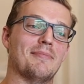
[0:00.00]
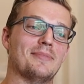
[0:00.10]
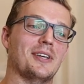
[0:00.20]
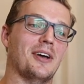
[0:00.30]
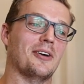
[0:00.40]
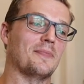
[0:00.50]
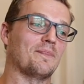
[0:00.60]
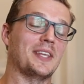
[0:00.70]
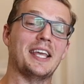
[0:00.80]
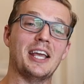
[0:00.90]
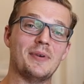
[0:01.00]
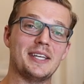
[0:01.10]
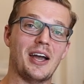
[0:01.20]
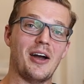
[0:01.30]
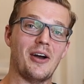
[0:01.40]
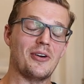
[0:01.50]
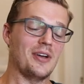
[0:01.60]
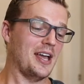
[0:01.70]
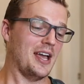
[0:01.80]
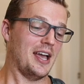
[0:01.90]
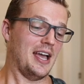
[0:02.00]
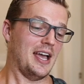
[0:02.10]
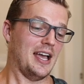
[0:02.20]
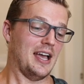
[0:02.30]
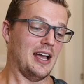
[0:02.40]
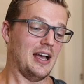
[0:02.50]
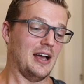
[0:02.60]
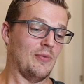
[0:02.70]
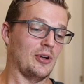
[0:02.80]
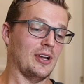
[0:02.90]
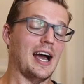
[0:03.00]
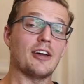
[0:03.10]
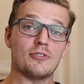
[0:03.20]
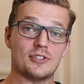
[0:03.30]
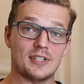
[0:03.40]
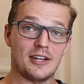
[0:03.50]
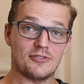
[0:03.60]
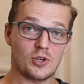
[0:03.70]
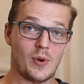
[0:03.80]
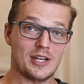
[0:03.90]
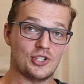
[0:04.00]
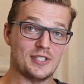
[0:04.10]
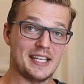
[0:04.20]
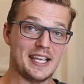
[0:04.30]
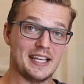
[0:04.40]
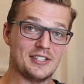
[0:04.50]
So here we go. We've got hundreds and hundreds of questions here,